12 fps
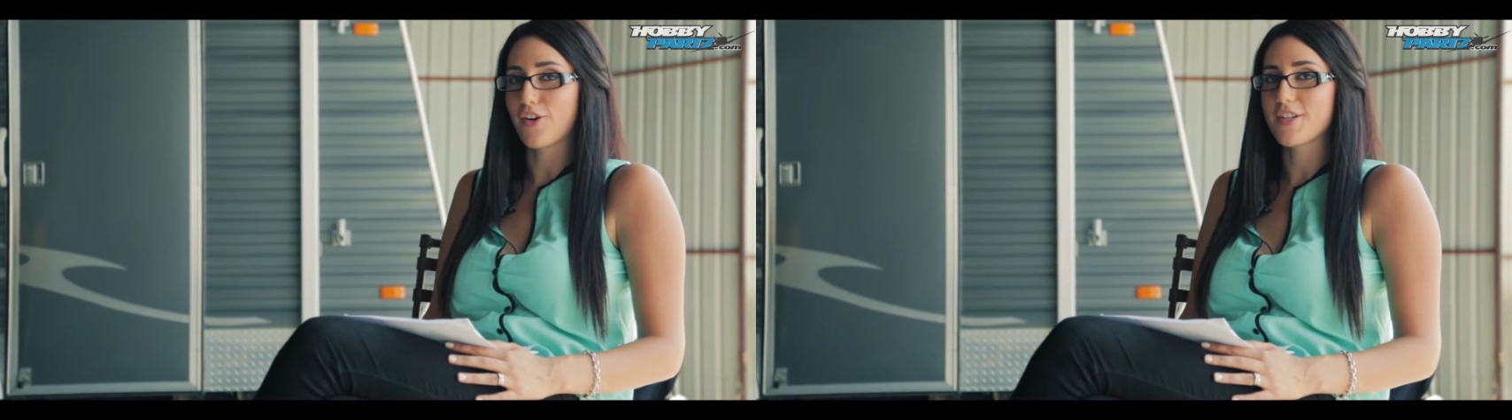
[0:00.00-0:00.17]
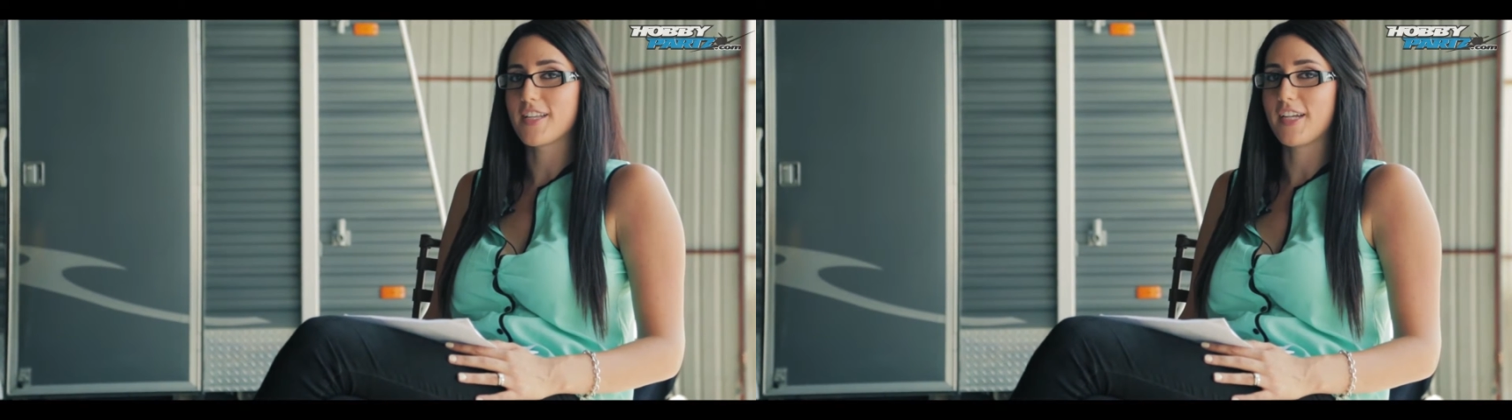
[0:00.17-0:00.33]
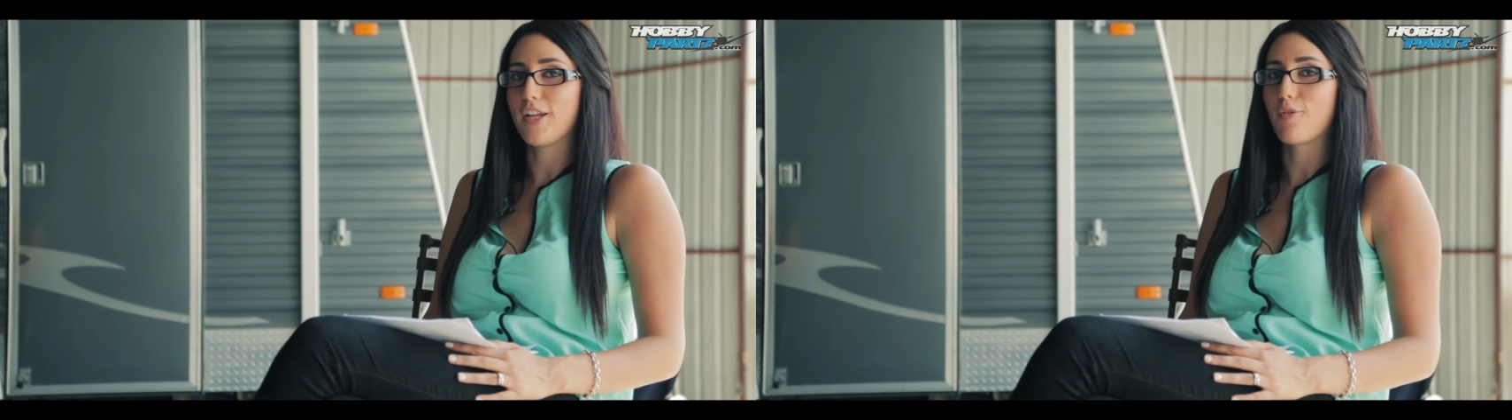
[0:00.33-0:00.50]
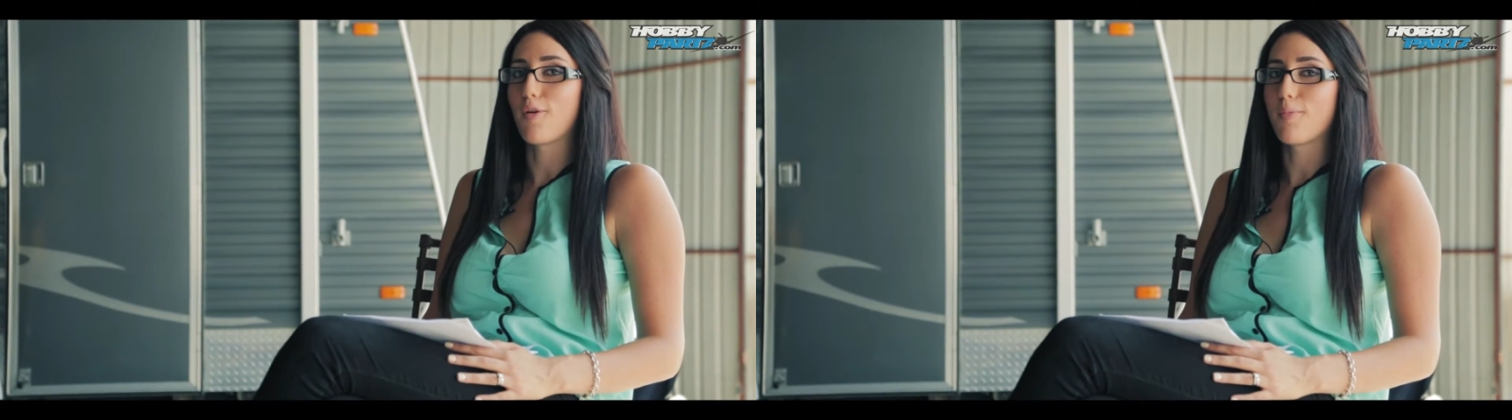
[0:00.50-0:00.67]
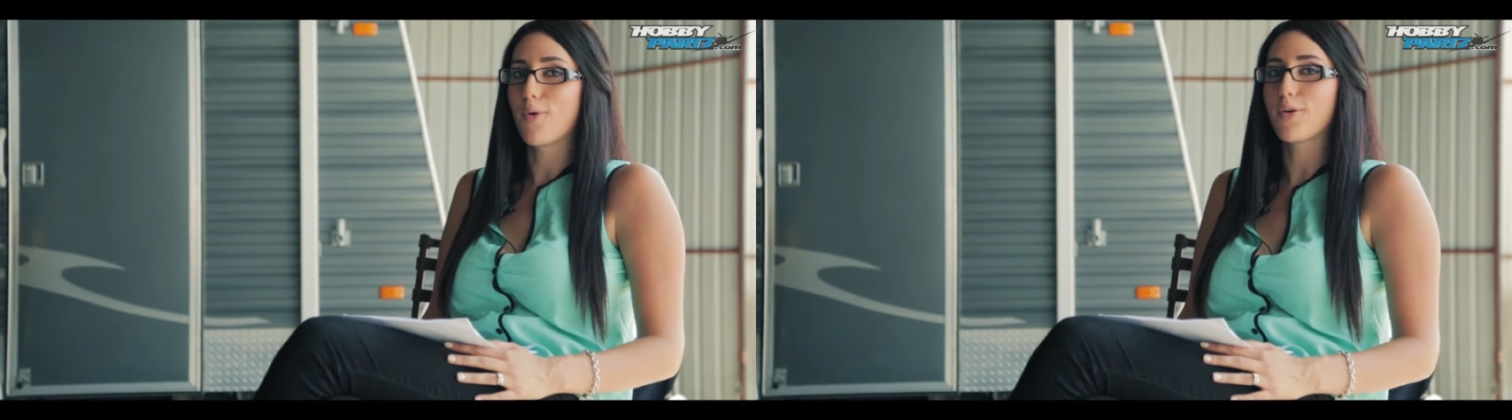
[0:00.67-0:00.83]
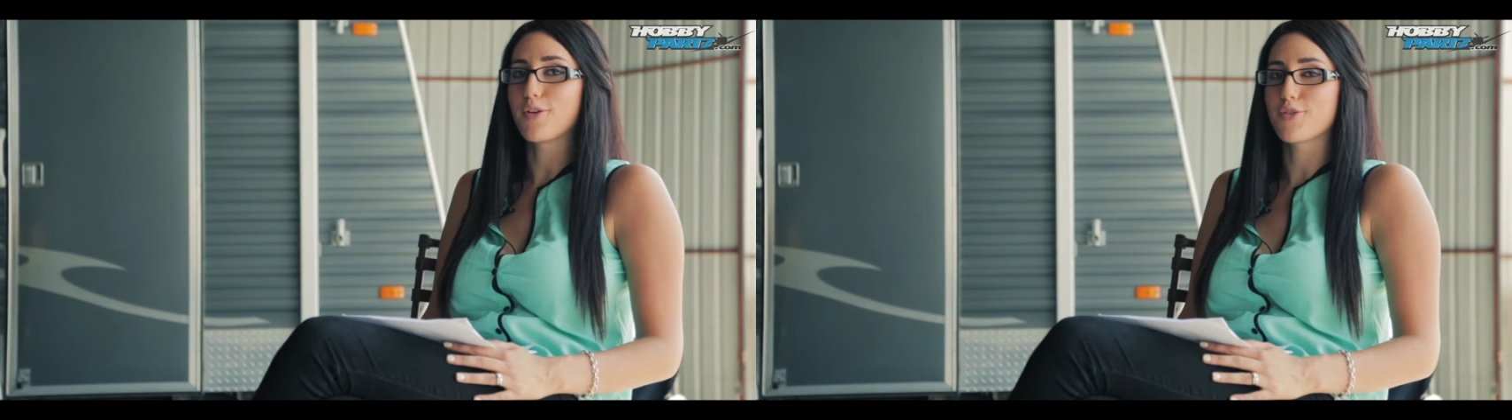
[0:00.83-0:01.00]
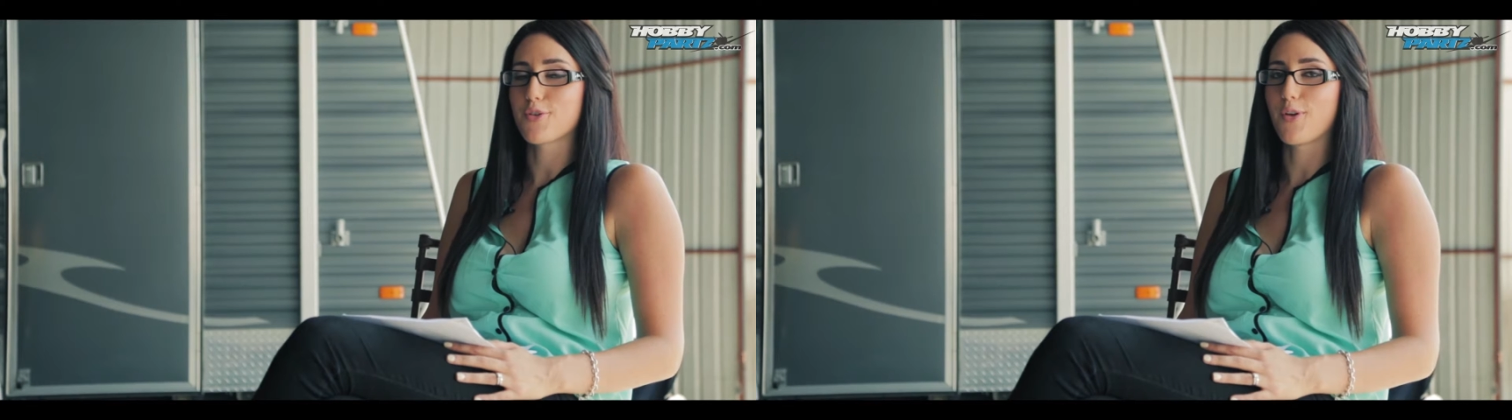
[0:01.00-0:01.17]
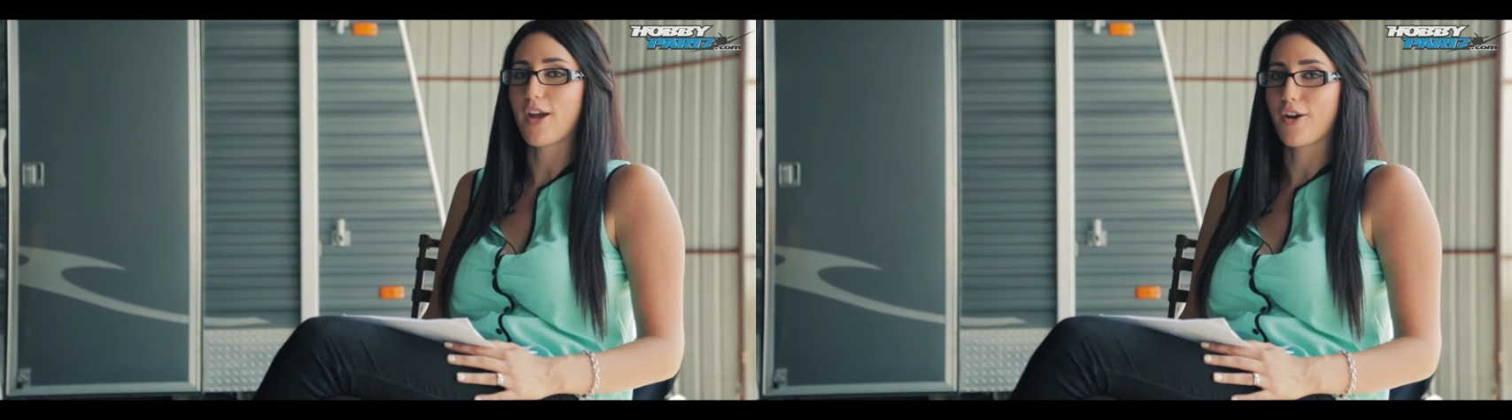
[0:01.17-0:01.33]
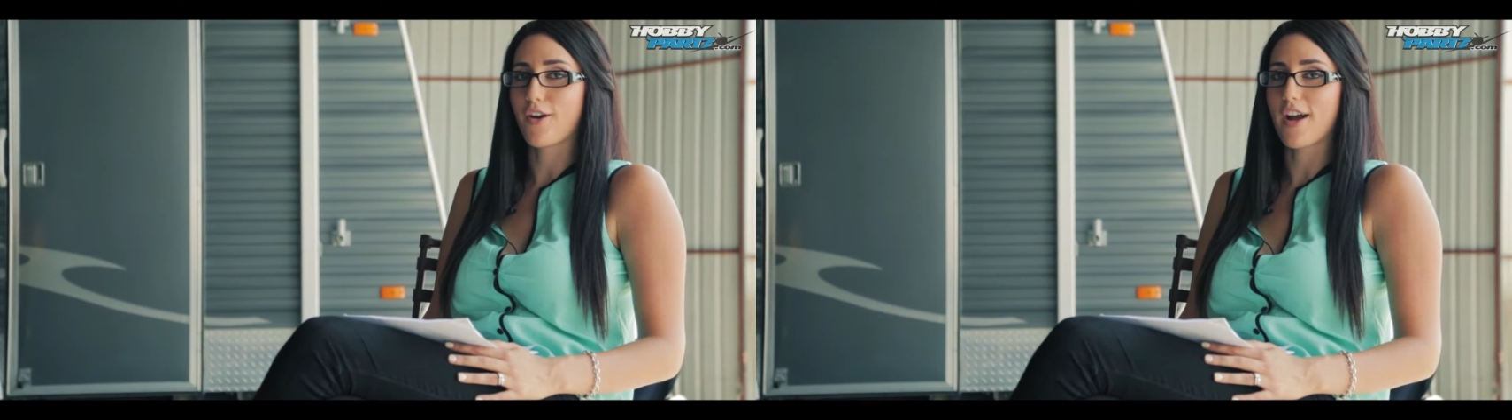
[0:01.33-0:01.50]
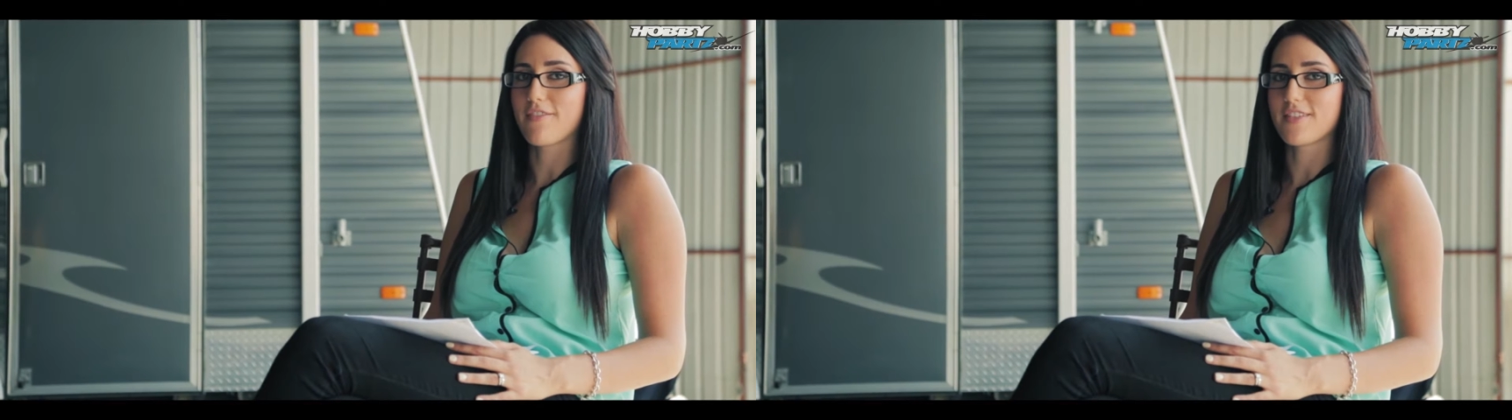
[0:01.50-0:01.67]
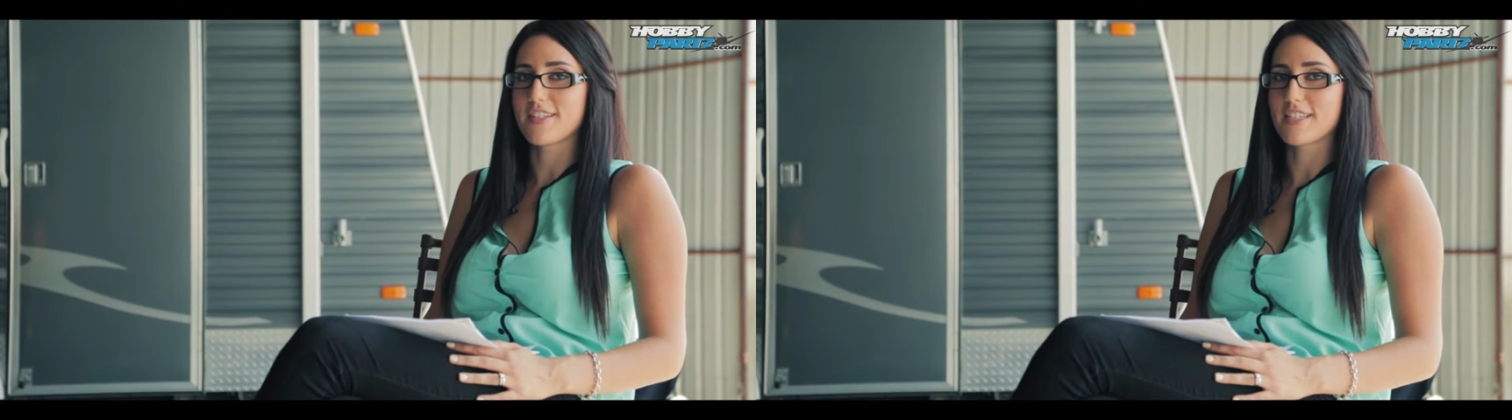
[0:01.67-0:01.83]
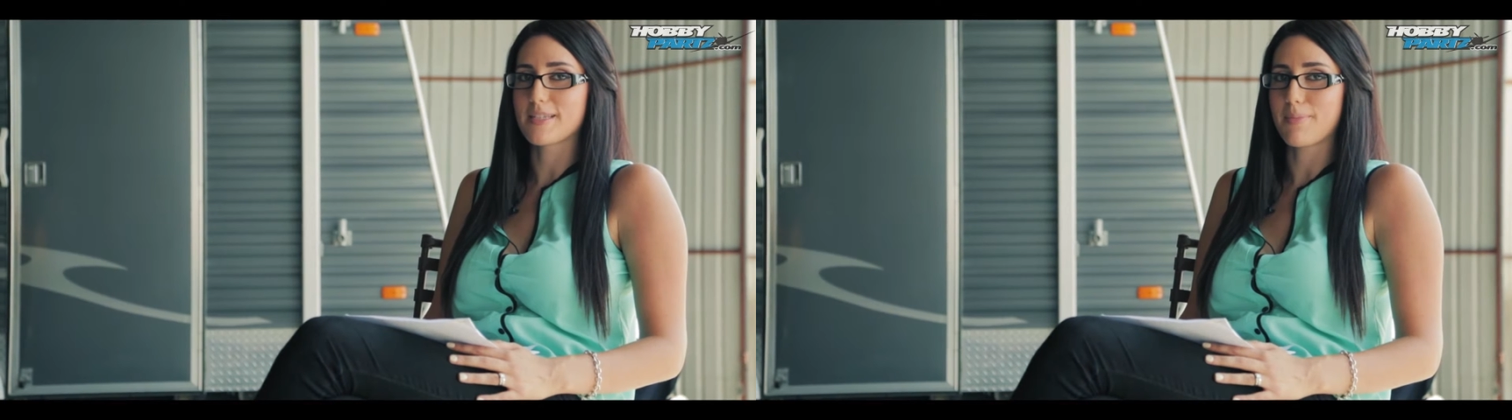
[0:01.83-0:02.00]
are sending a remote control aircraft
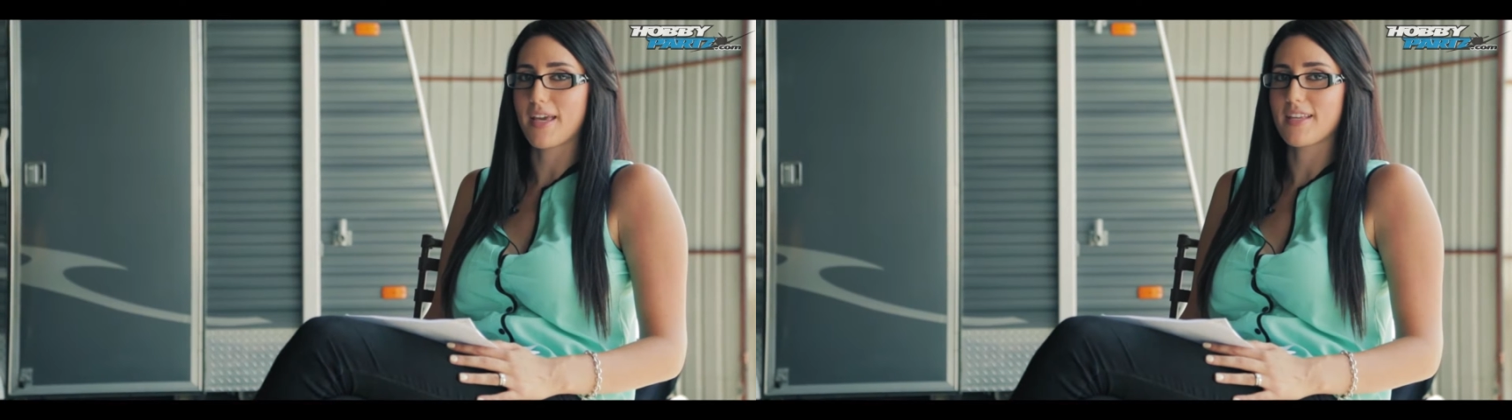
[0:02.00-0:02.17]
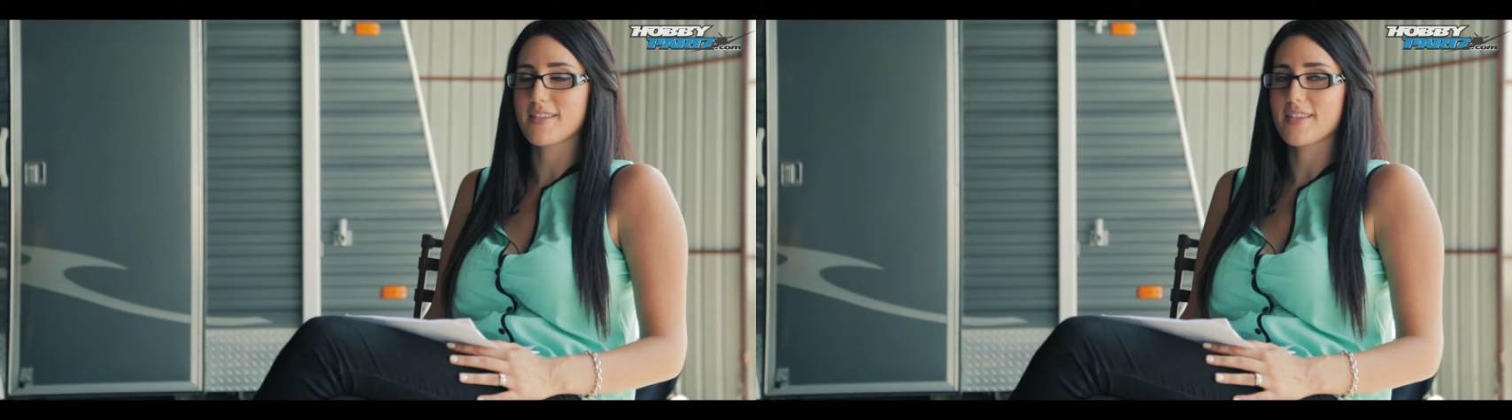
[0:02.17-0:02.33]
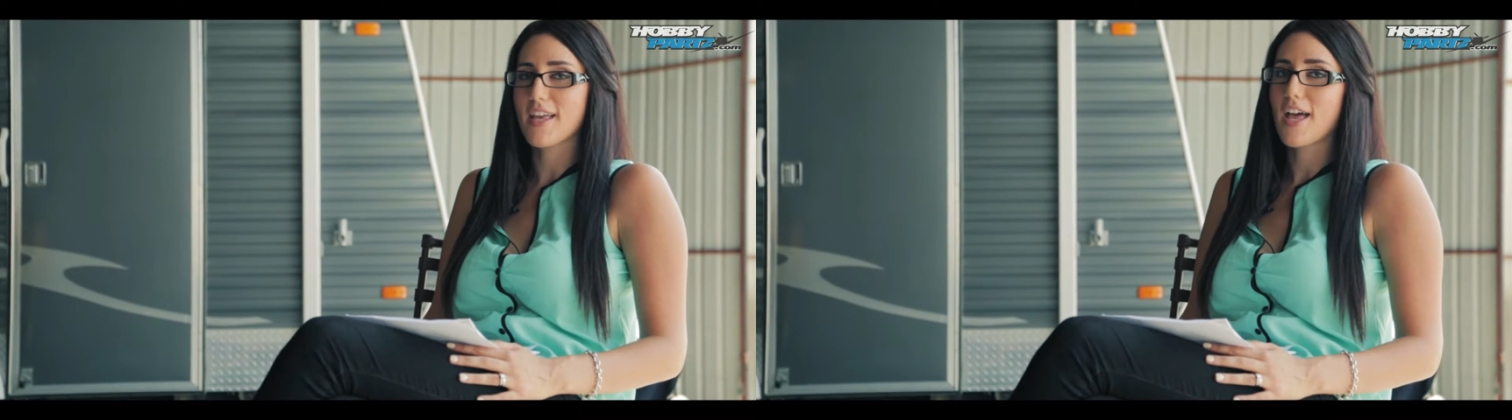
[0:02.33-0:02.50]
into space.